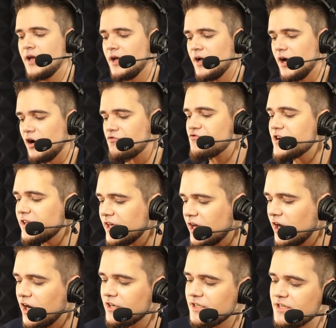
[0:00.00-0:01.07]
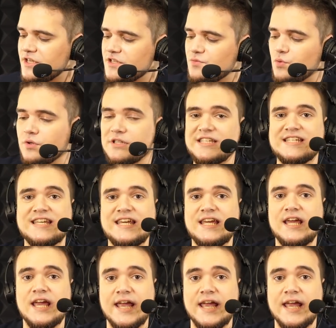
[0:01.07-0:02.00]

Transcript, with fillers: uh, really hard and as we'll see in